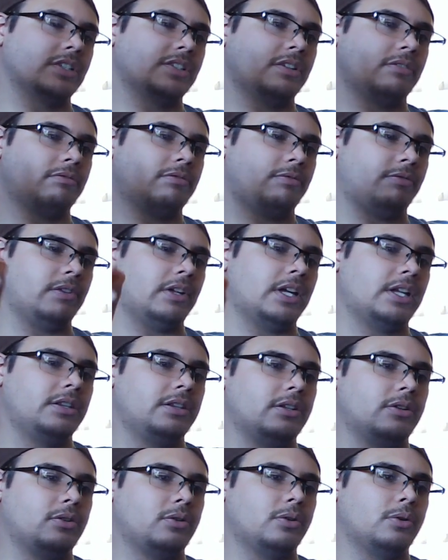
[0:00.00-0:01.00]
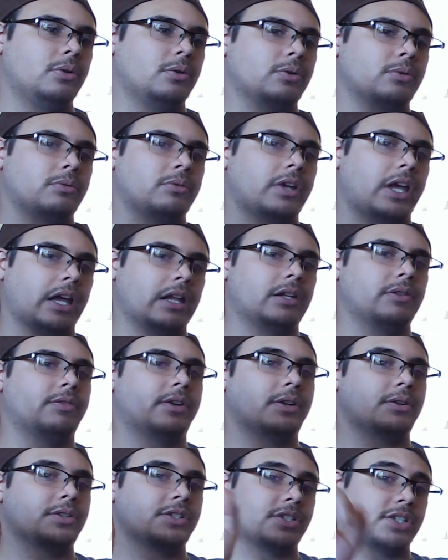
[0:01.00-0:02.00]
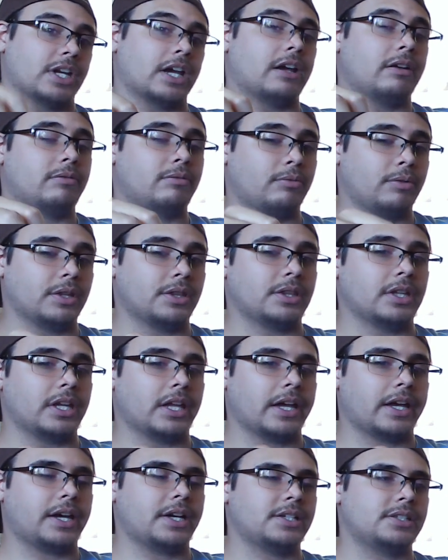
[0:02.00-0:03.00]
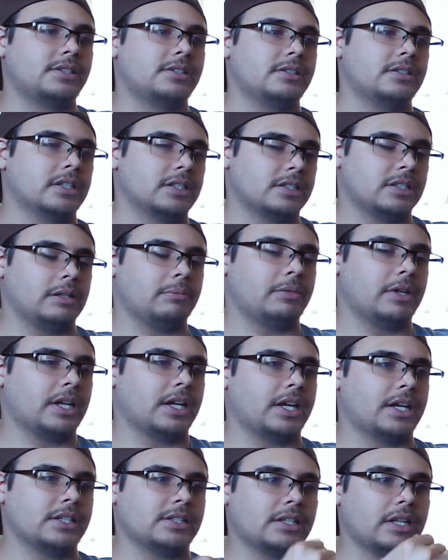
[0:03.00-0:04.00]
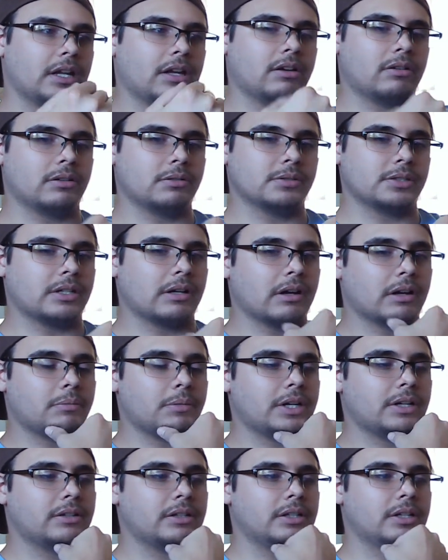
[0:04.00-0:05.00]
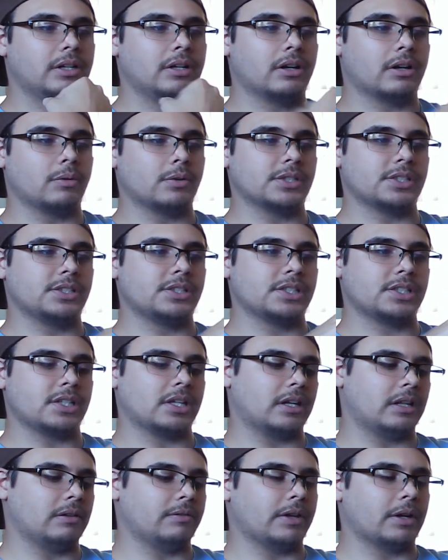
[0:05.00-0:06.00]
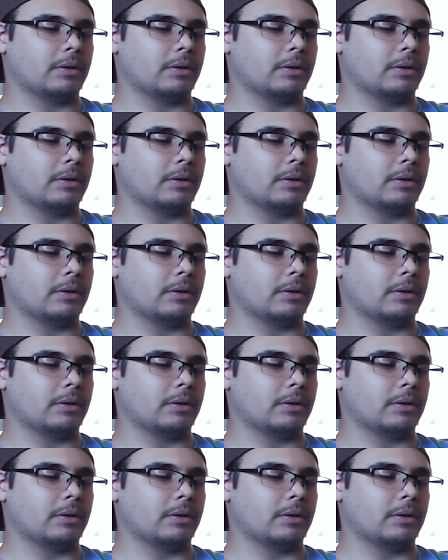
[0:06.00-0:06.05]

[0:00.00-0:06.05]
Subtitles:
flood the whole elevator shaft with the gas, the sleeping gas that Knuckle was talking about? Or was it just the elevator